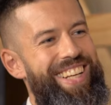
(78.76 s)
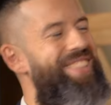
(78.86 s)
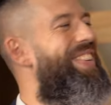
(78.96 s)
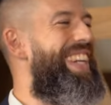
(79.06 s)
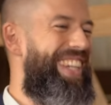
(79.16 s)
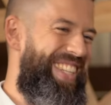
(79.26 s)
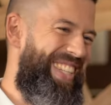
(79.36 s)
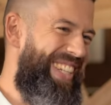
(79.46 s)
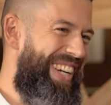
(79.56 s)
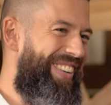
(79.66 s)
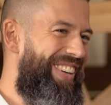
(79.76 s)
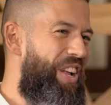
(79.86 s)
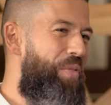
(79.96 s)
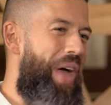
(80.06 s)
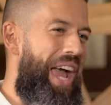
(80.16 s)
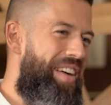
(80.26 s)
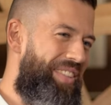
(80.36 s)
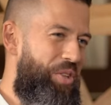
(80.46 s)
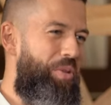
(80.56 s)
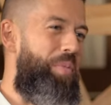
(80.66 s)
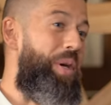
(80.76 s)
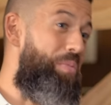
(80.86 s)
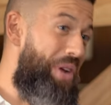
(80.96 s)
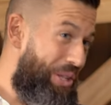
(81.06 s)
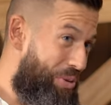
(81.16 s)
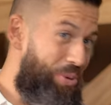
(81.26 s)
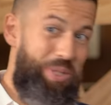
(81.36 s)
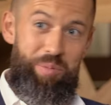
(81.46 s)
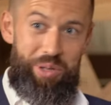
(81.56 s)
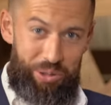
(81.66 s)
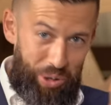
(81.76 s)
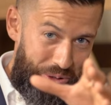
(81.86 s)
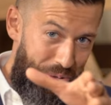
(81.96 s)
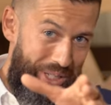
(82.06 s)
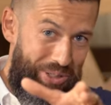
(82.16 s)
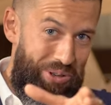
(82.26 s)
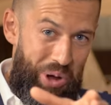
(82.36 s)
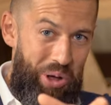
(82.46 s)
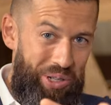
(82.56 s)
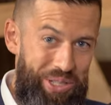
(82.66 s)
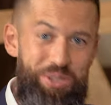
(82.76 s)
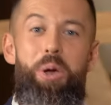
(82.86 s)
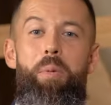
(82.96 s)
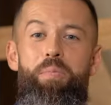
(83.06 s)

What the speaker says: It's funny because, you know, I have to do it. I'm going to break the rules. I'm going to talk directly to the audience.